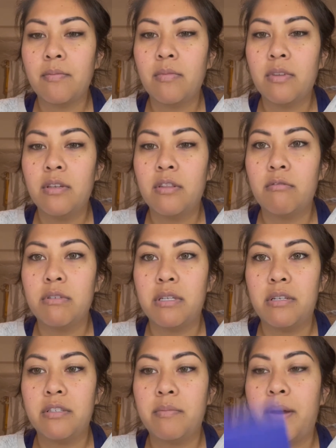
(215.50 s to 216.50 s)
the
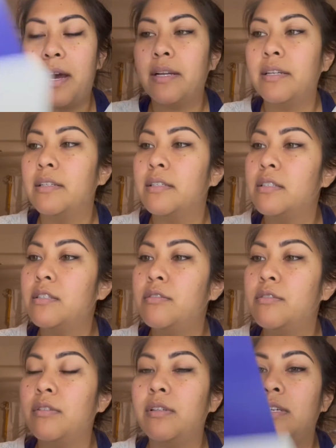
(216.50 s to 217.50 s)
results back, and it's
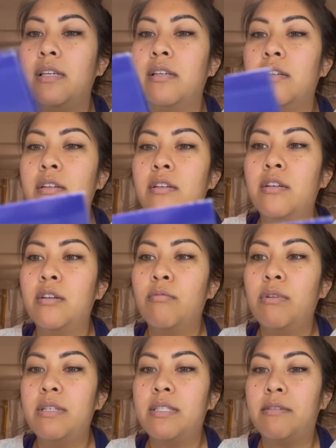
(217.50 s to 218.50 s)
usually
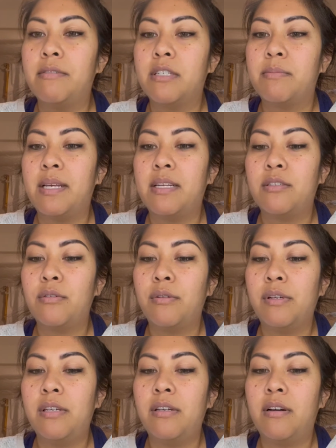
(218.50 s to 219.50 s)
pretty
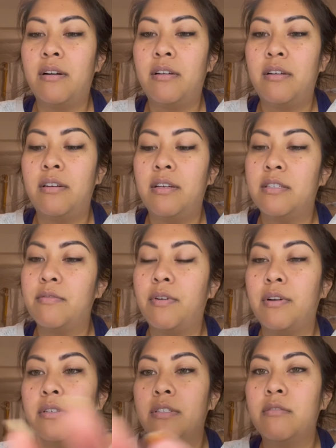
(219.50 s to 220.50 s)
self-explanatory as
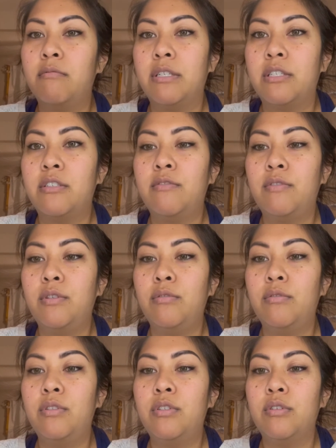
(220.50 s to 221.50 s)
far as which
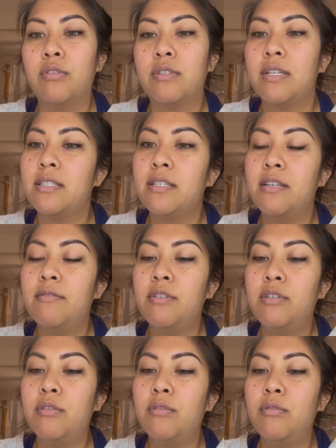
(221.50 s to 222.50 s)
foods you're sensitive
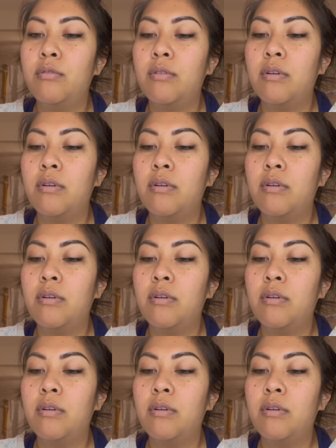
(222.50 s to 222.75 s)
to,